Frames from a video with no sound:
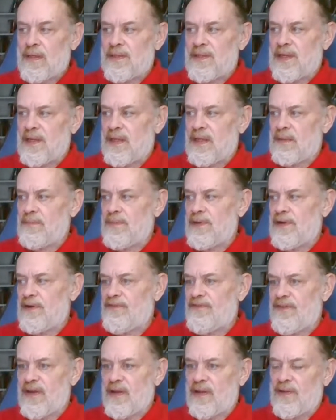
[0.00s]
To him there
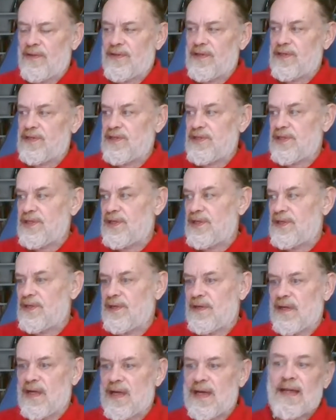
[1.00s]
fell this
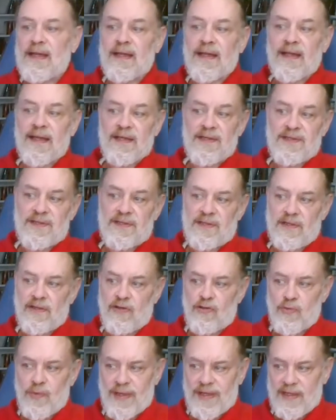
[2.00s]
year not less
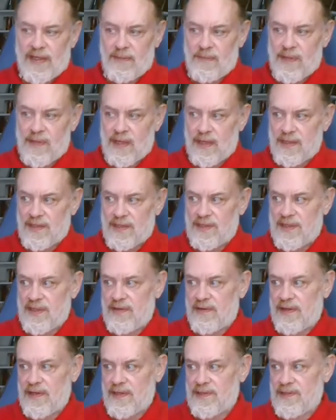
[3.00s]
than 20
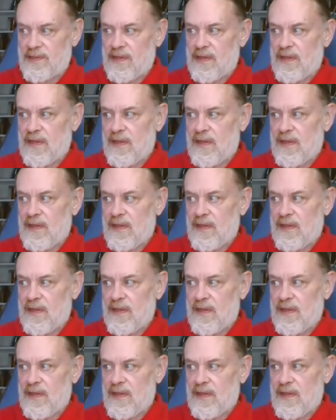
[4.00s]
monasteries.